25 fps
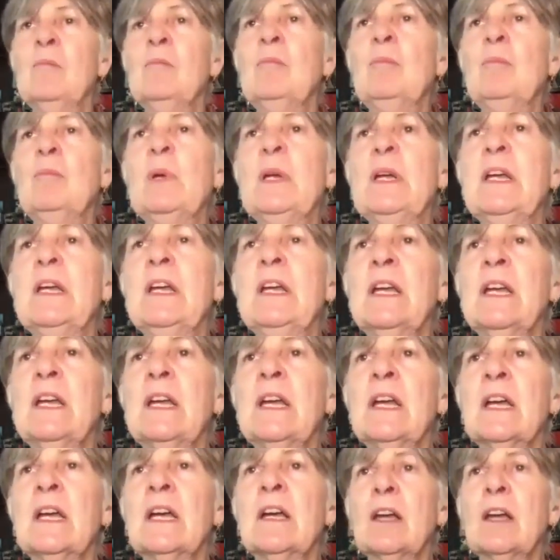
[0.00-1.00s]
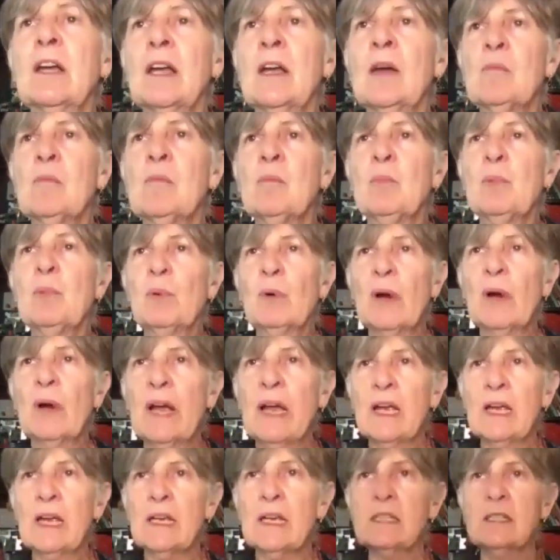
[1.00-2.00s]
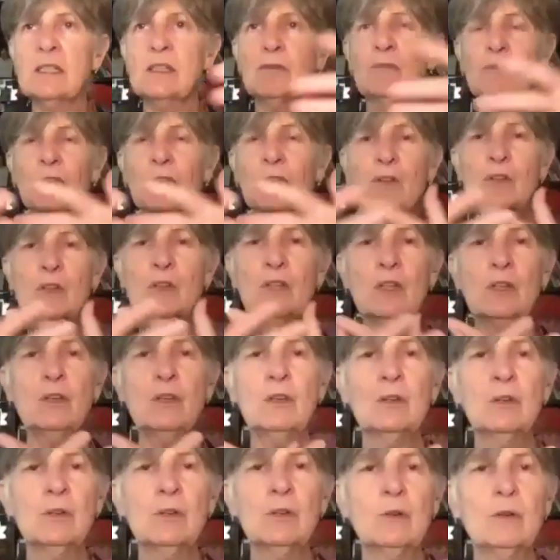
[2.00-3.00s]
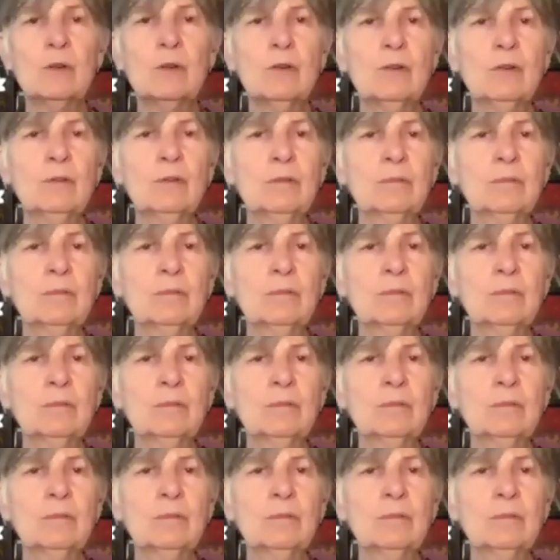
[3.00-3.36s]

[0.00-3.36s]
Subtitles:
big embrace for you,